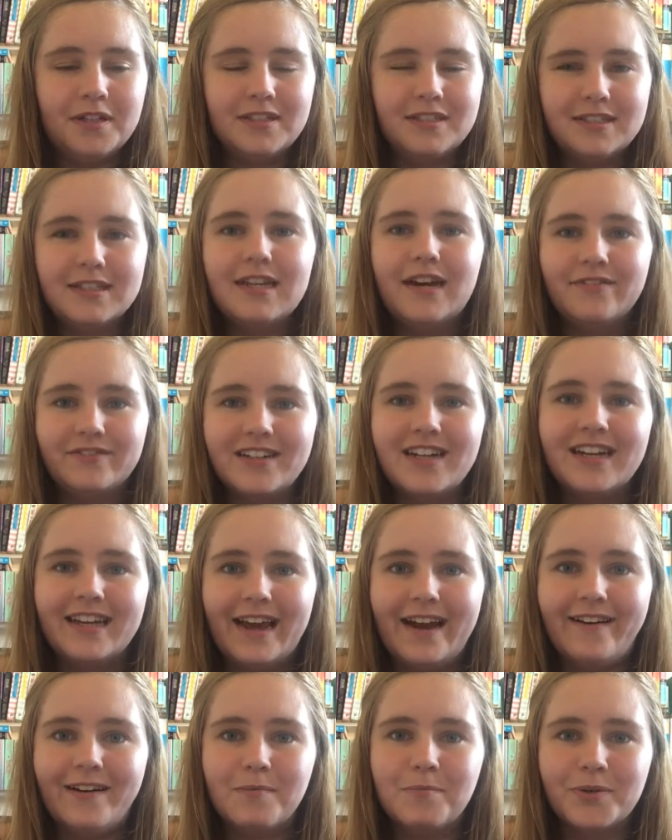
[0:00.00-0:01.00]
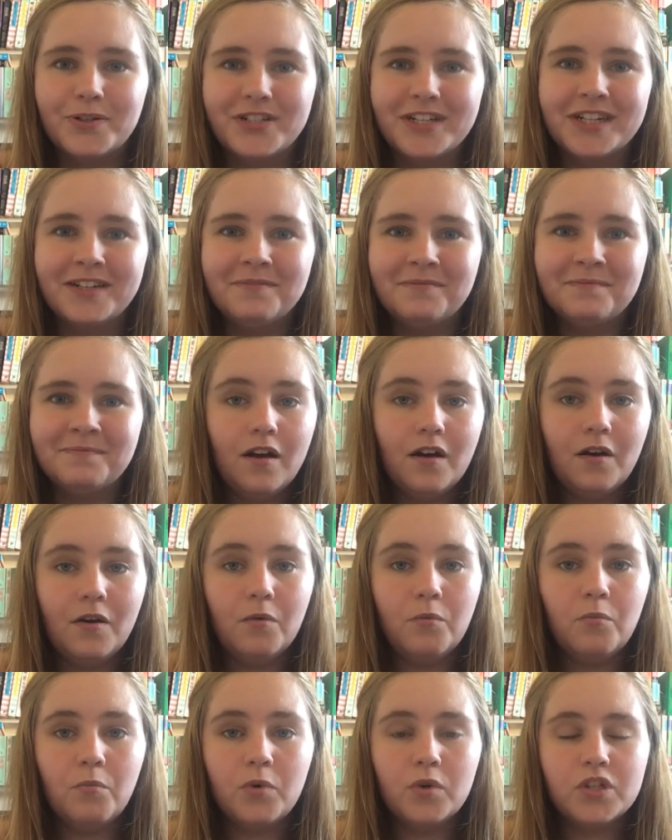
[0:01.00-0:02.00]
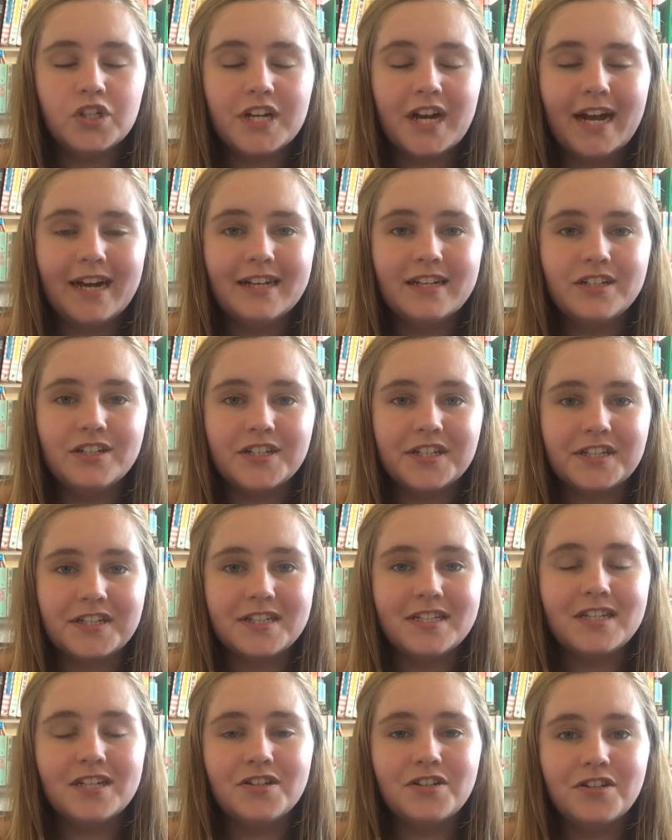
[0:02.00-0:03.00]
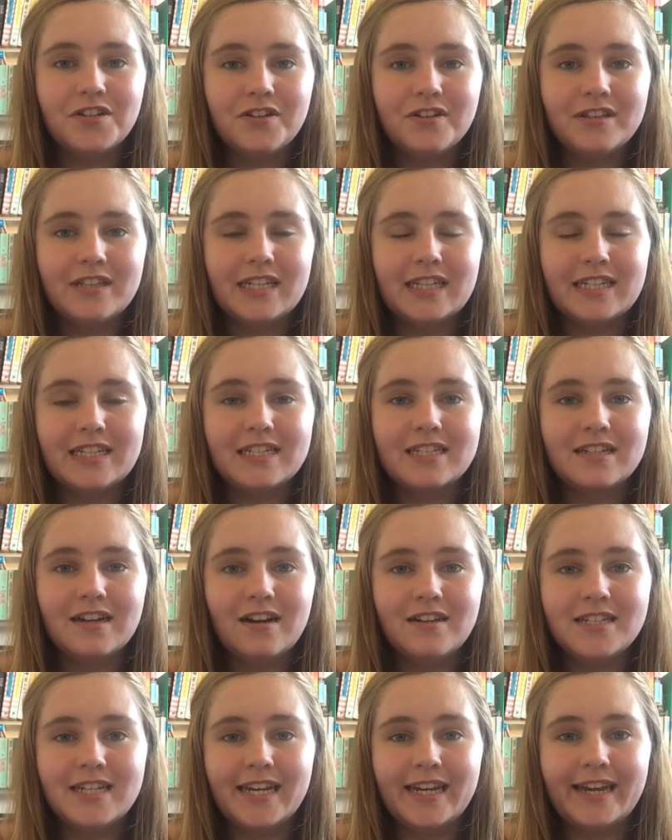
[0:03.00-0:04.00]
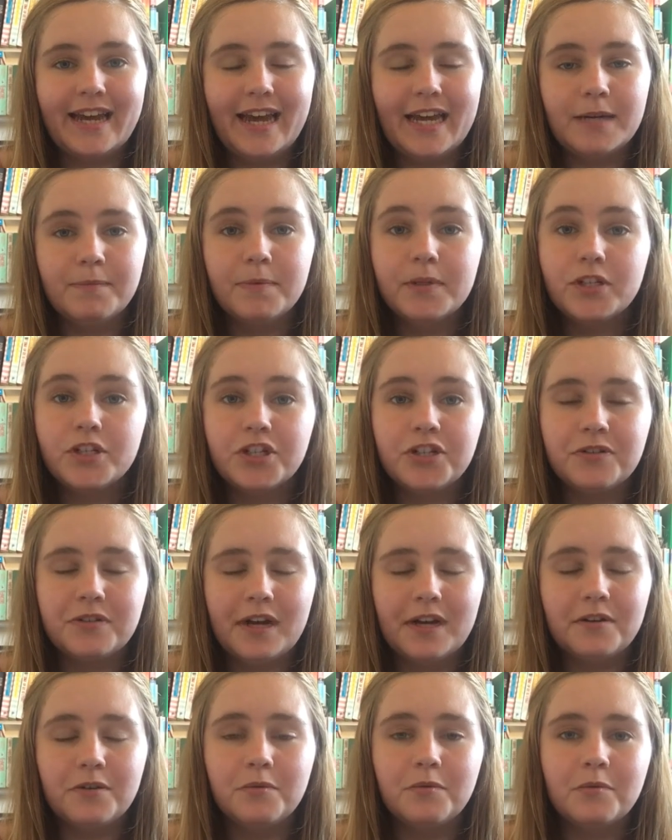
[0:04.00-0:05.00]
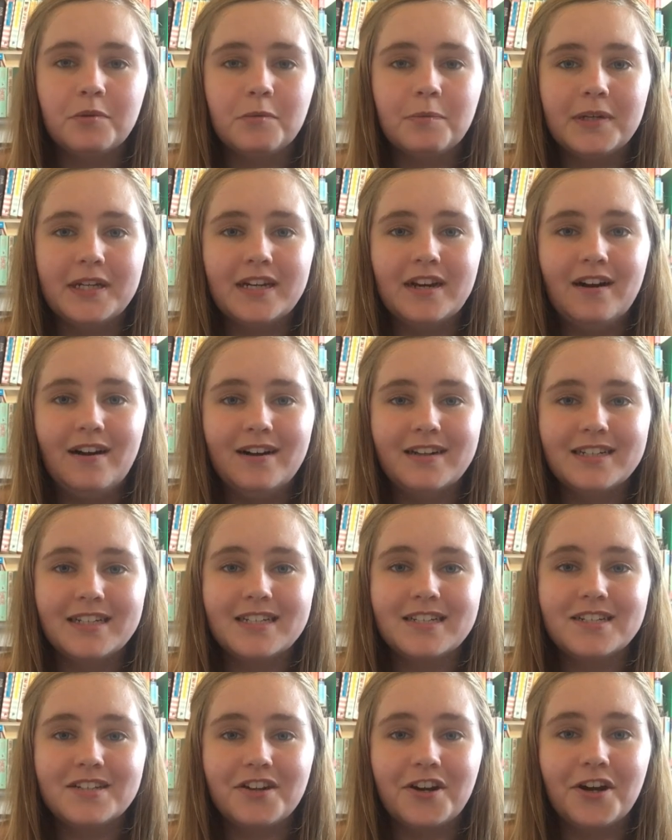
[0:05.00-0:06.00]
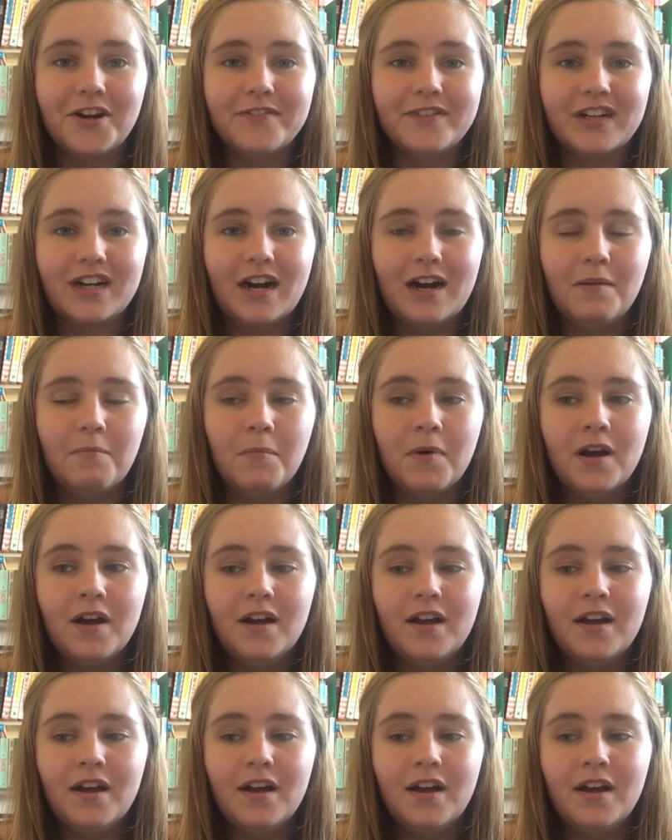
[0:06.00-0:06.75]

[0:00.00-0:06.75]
it's definitely Harry Potter. What challenges do you think starting a BookTube channel will be hardest to overcome?